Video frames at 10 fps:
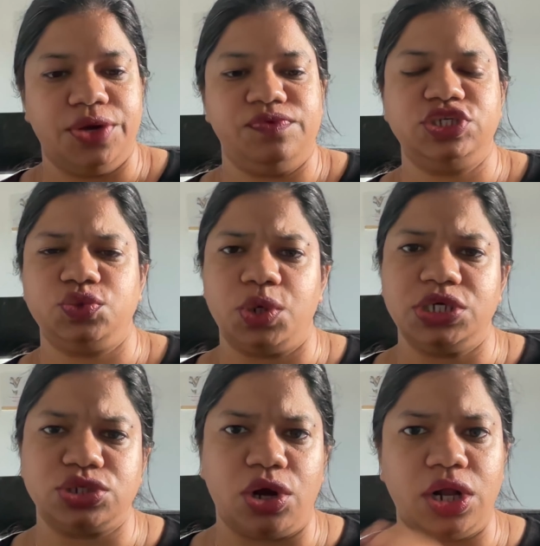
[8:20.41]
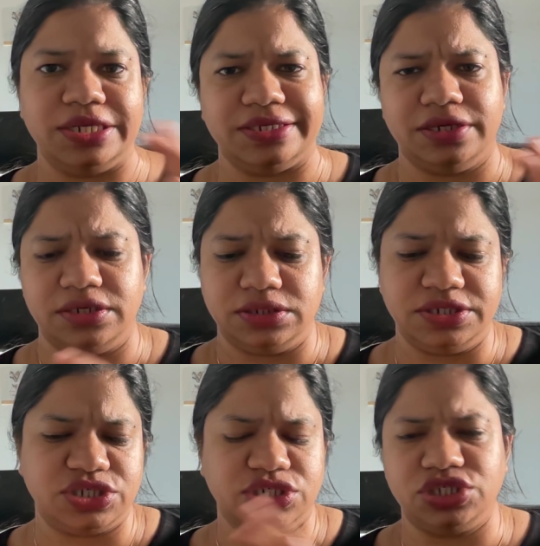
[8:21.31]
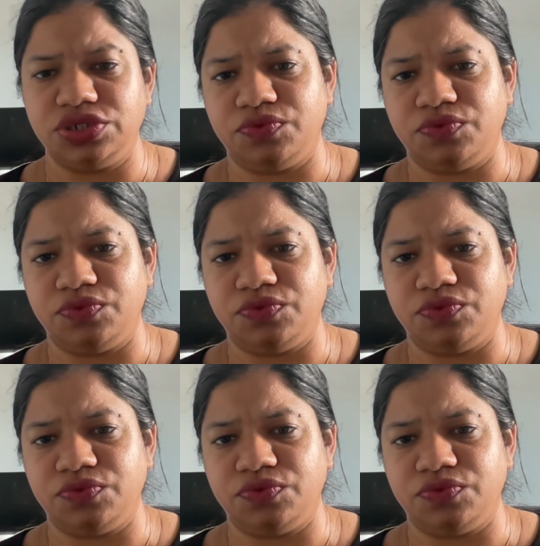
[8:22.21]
which was all, the discussion